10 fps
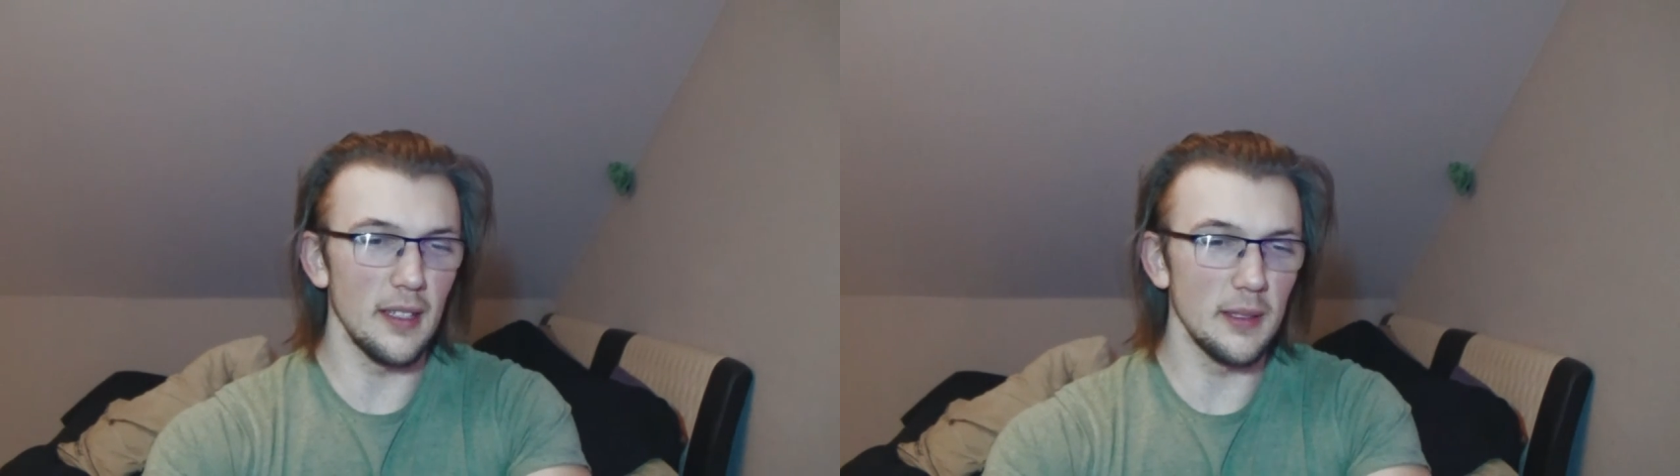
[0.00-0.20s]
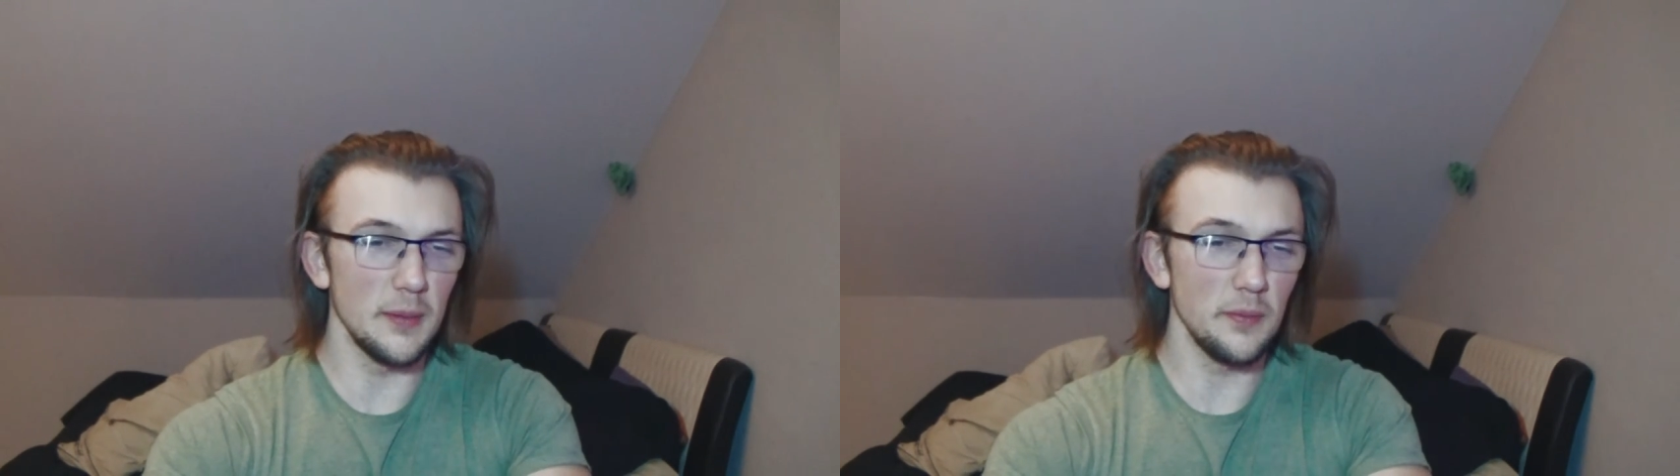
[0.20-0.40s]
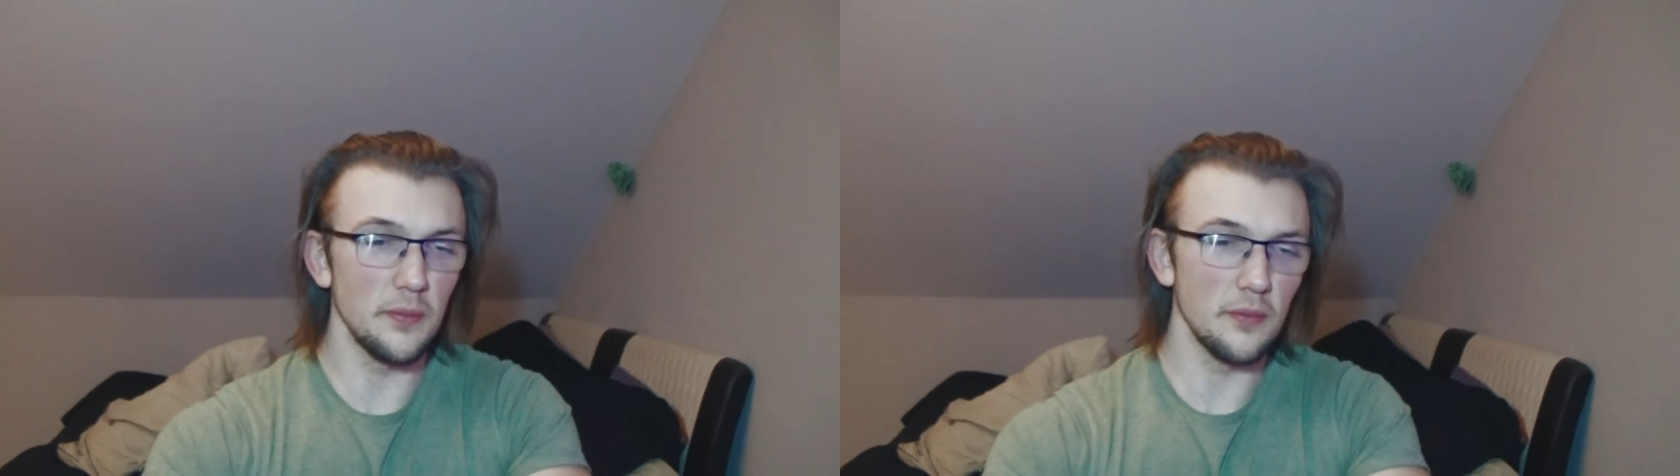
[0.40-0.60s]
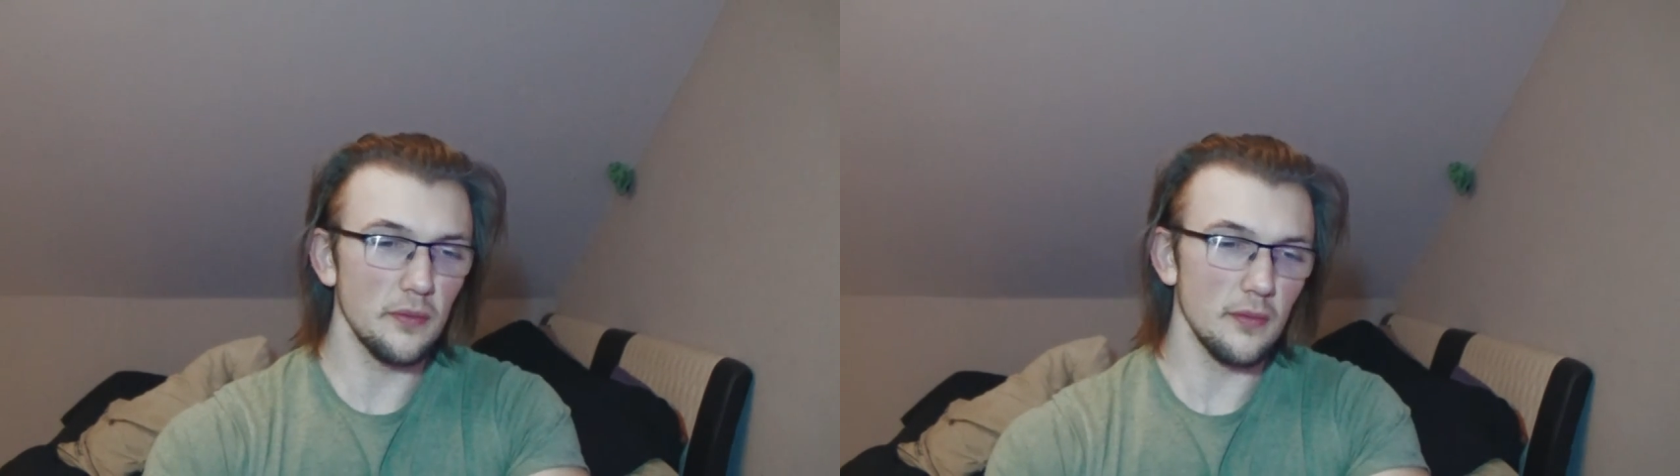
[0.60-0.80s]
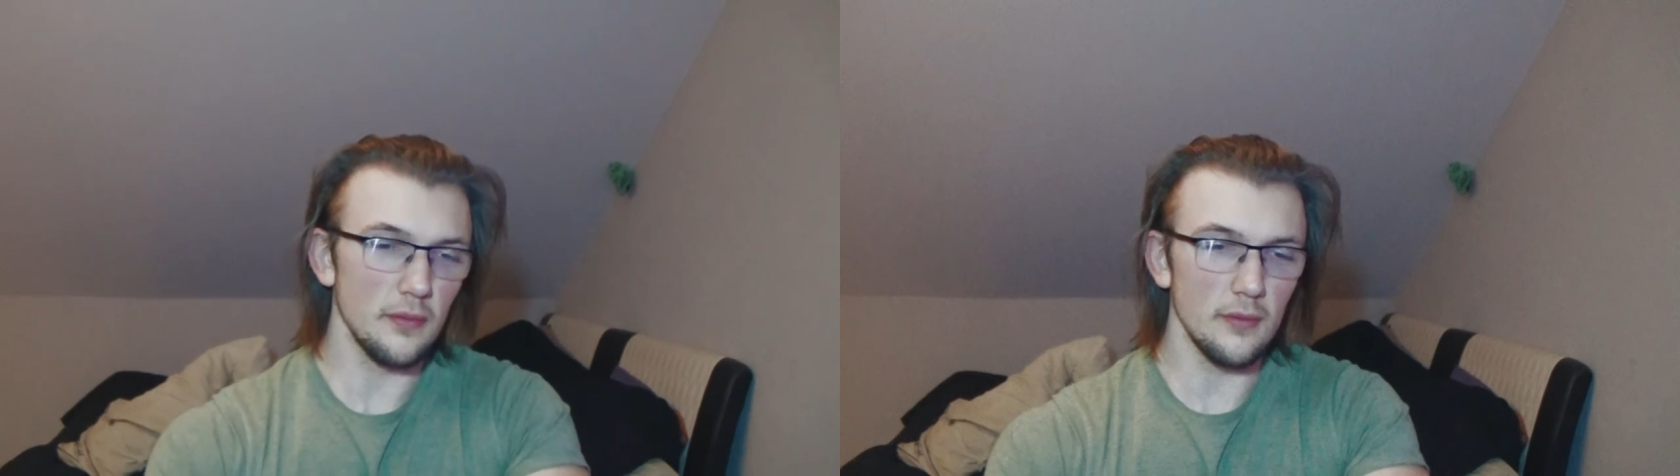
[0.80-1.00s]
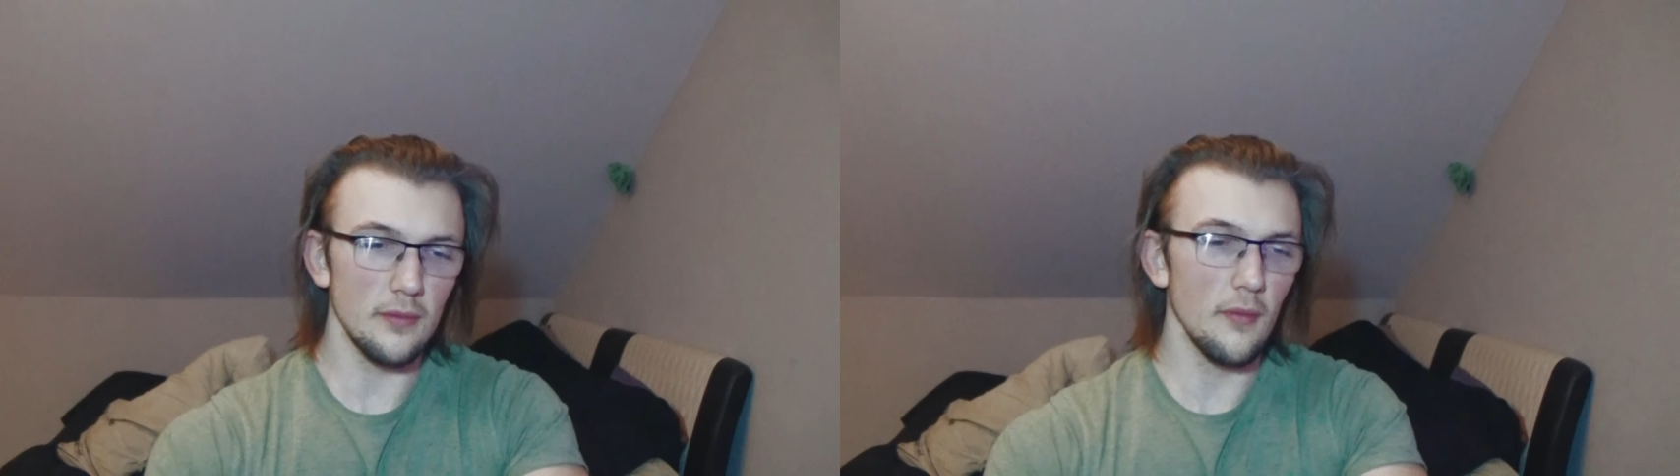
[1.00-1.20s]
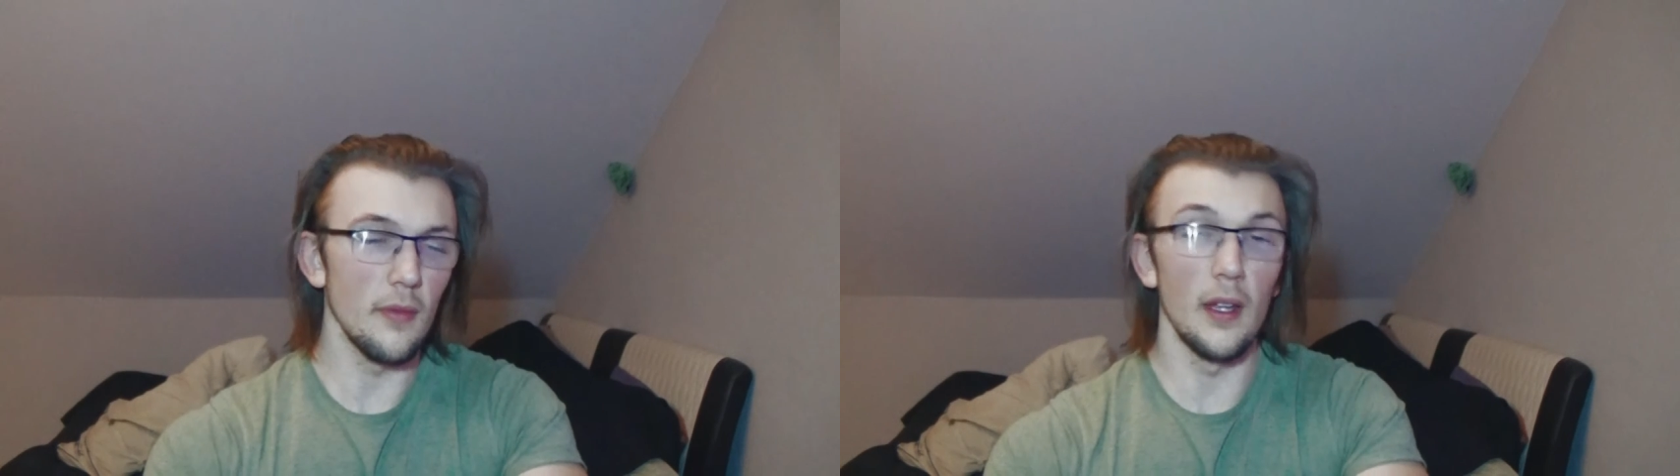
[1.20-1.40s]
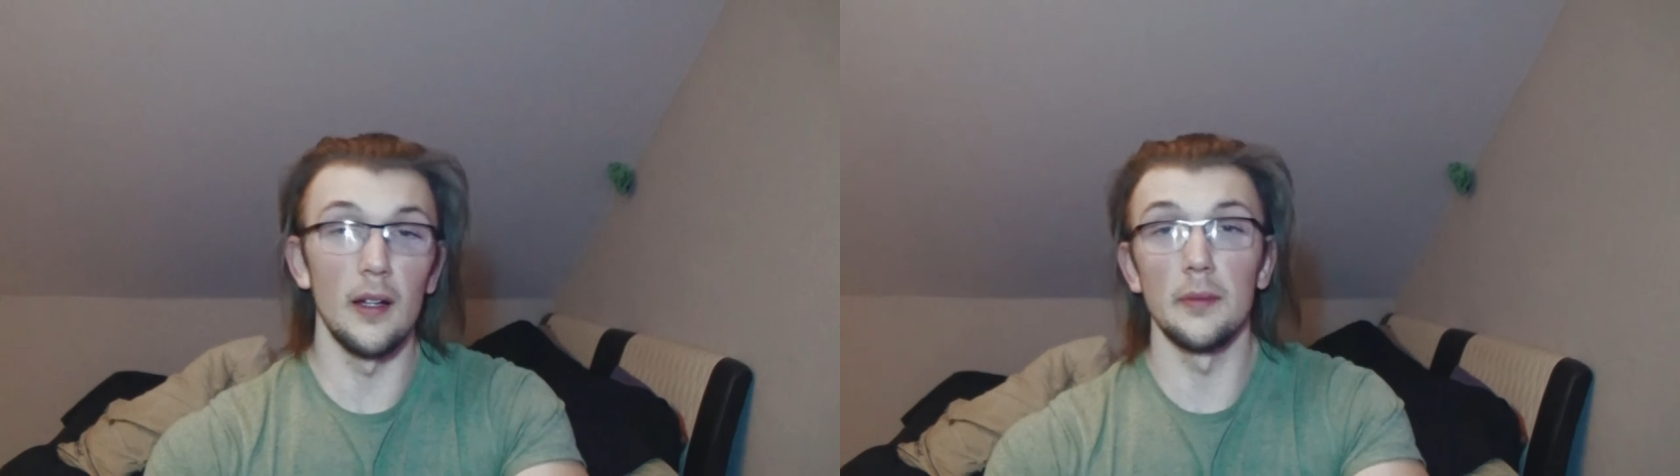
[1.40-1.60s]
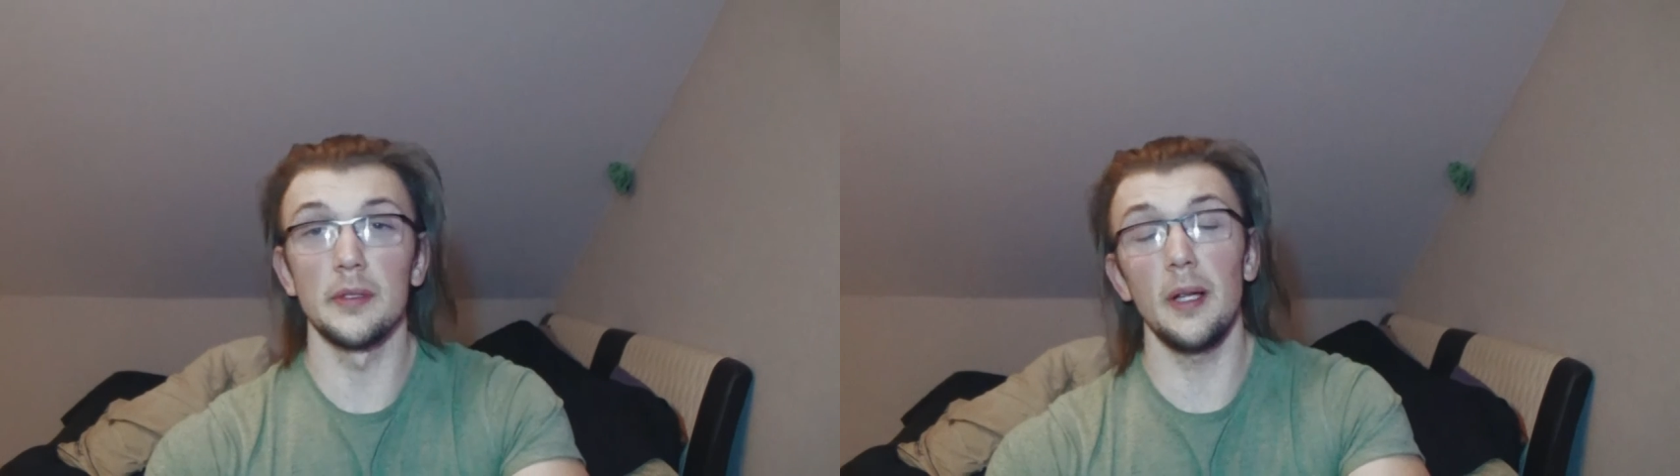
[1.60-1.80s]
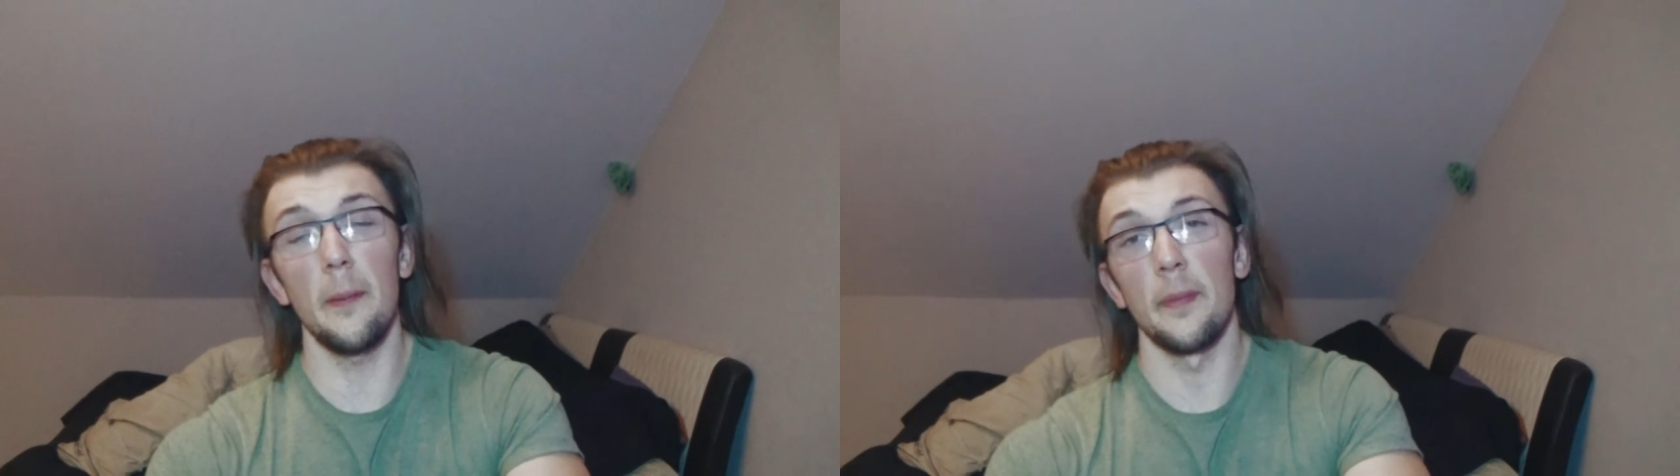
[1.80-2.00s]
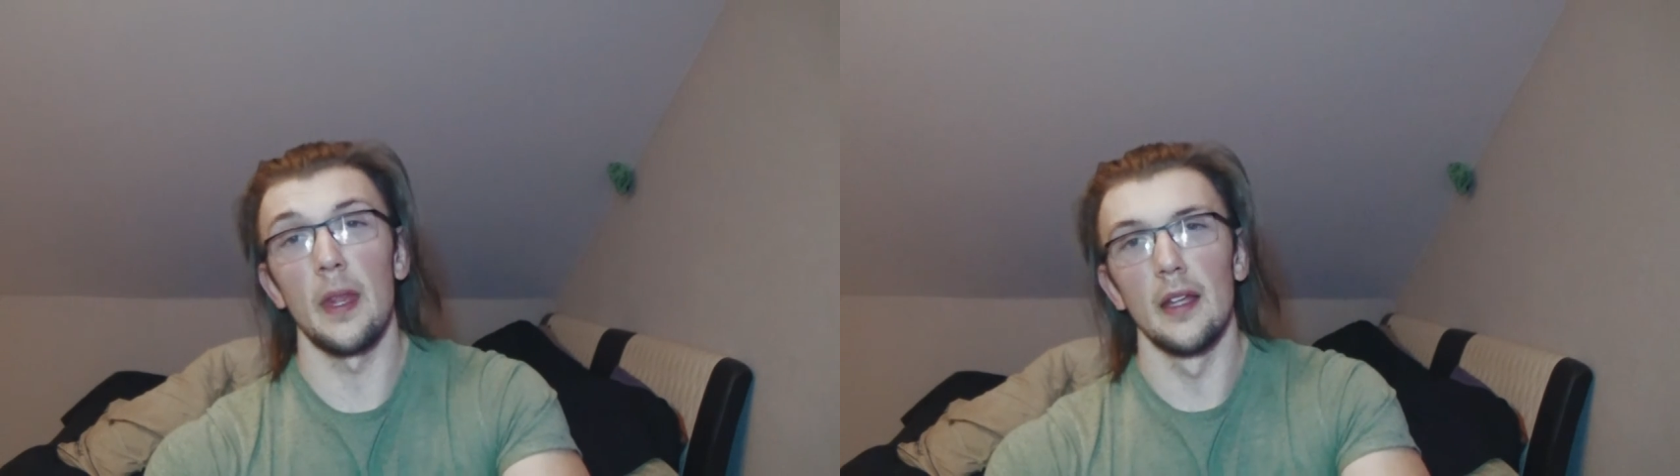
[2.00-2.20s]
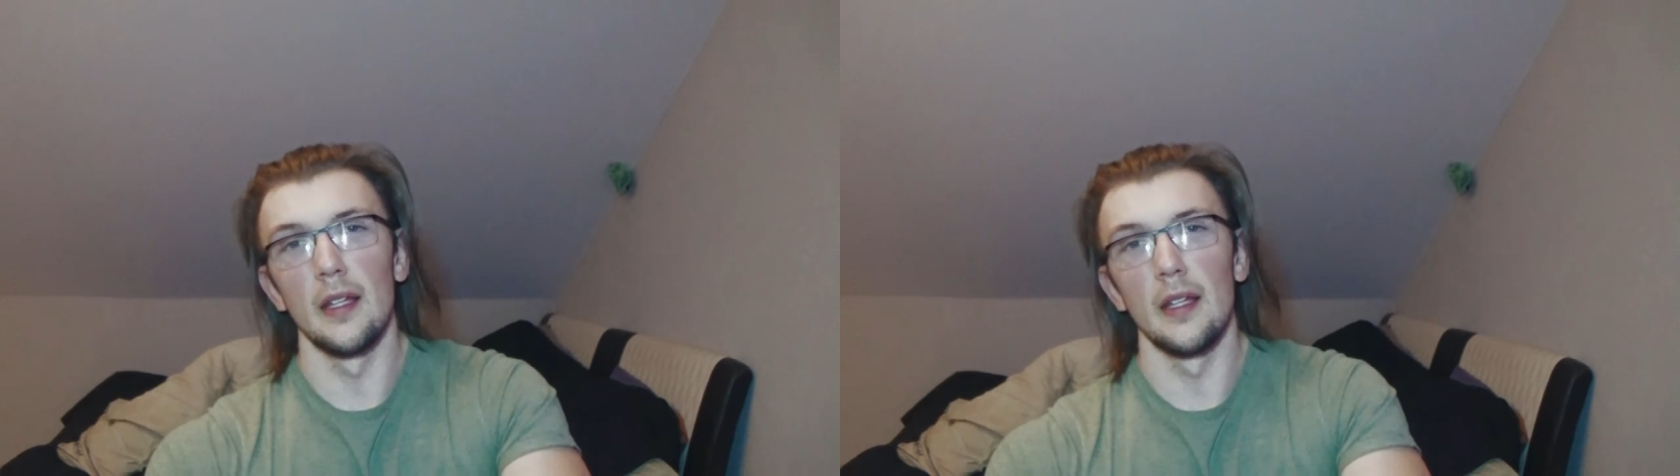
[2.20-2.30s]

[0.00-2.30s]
now. So yeah,